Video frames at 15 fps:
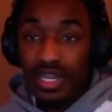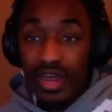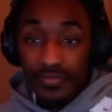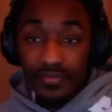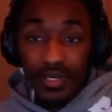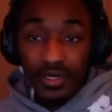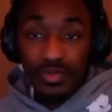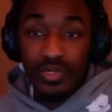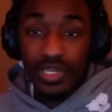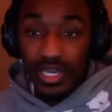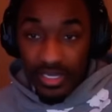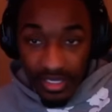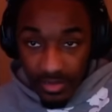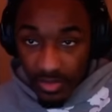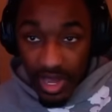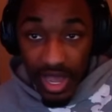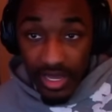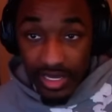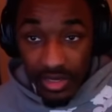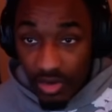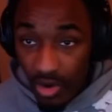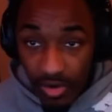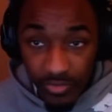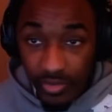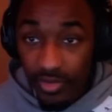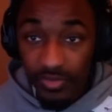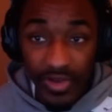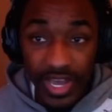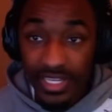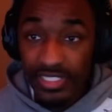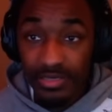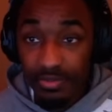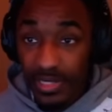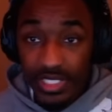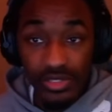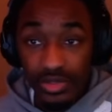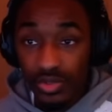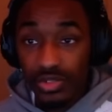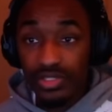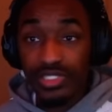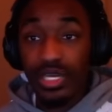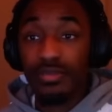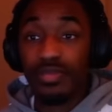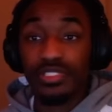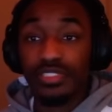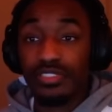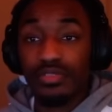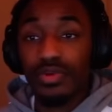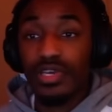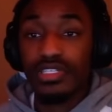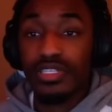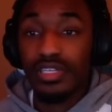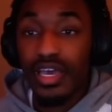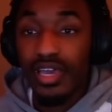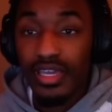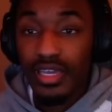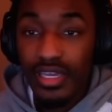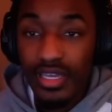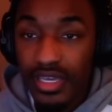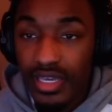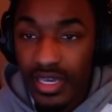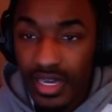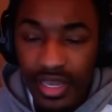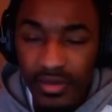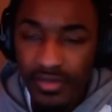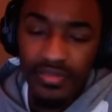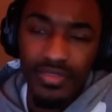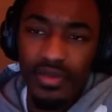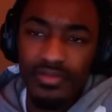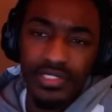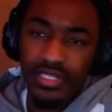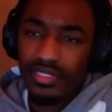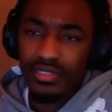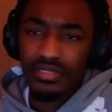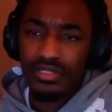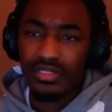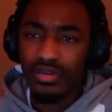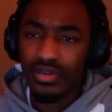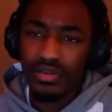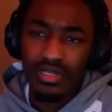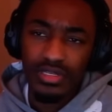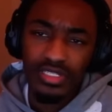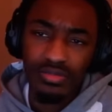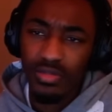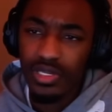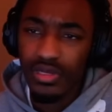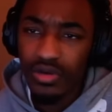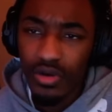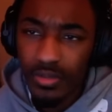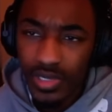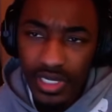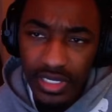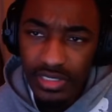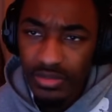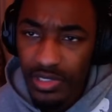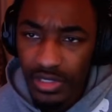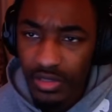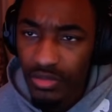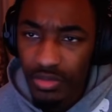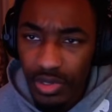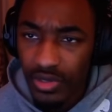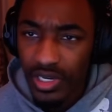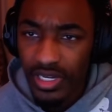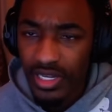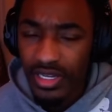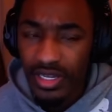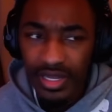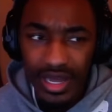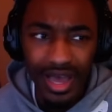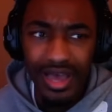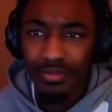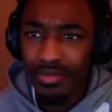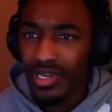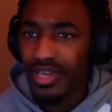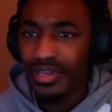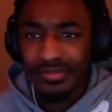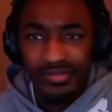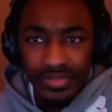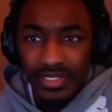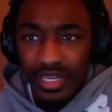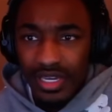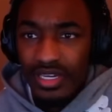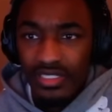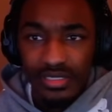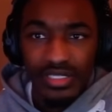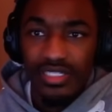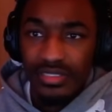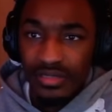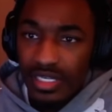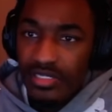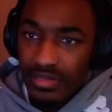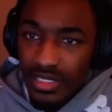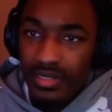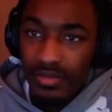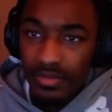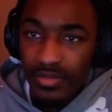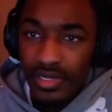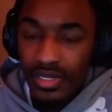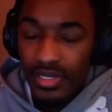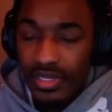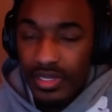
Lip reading: that I fuck with. Like, I can call for advice, mentors type of situation. Like, and if they was like, you know, that's my little homie, that's my little bro, like, I'd be like, yeah, that's him.